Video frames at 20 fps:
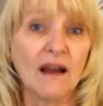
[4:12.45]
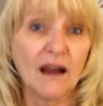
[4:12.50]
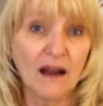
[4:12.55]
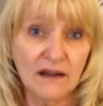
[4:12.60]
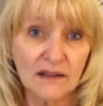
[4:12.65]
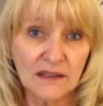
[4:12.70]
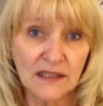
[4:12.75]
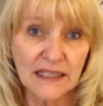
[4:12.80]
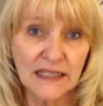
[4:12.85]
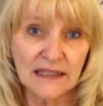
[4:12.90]

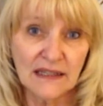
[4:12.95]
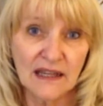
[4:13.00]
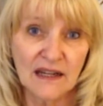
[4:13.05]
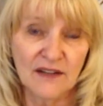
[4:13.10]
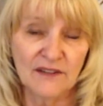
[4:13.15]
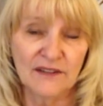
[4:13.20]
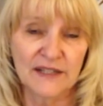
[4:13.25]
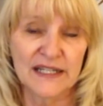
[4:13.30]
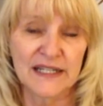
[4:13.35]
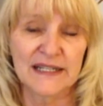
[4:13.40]
Ugly
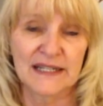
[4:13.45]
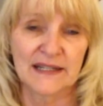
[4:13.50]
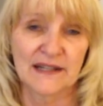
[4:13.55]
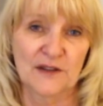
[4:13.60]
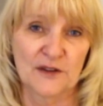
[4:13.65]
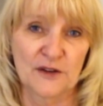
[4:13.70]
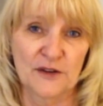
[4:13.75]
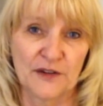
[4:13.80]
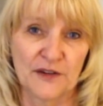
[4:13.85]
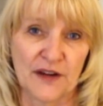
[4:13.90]
Love is
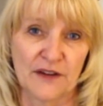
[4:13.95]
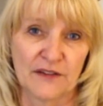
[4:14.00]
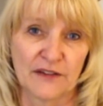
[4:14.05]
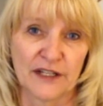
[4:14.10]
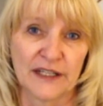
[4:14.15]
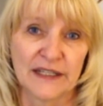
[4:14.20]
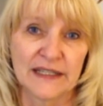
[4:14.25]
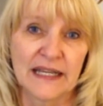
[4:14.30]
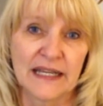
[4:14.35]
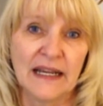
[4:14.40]
another
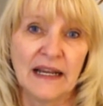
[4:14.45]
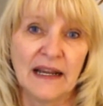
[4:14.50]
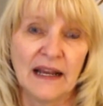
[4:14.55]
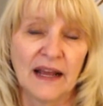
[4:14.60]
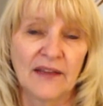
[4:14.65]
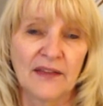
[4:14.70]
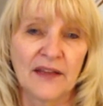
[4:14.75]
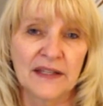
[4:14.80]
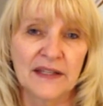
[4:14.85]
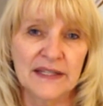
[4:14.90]
favorite,
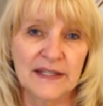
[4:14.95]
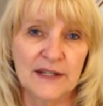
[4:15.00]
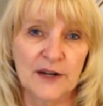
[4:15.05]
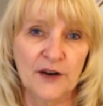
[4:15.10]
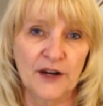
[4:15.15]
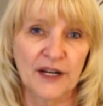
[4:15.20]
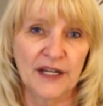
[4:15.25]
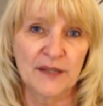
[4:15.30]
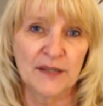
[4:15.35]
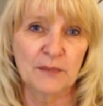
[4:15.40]
and that's
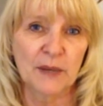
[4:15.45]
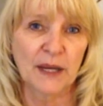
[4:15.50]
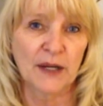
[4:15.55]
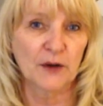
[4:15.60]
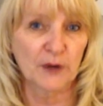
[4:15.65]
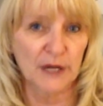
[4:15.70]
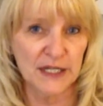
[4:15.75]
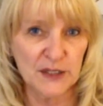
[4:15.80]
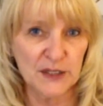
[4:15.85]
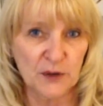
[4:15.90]
narrated by
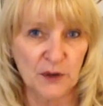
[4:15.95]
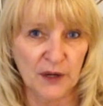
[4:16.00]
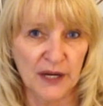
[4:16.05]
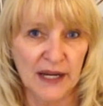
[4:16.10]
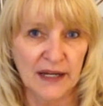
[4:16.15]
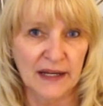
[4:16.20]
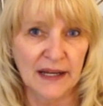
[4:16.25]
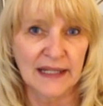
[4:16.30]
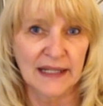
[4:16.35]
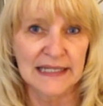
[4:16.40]
Grace
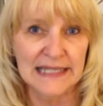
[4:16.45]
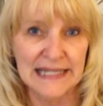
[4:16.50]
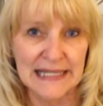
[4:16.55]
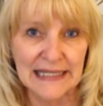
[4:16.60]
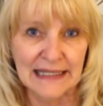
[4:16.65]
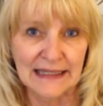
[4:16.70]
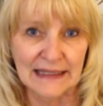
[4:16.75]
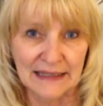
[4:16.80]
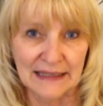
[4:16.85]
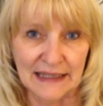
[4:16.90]
Grant and
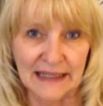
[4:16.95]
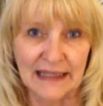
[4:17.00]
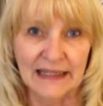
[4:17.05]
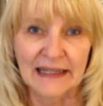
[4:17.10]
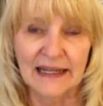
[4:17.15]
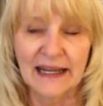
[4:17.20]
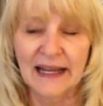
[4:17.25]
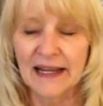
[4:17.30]
Deacon Lee.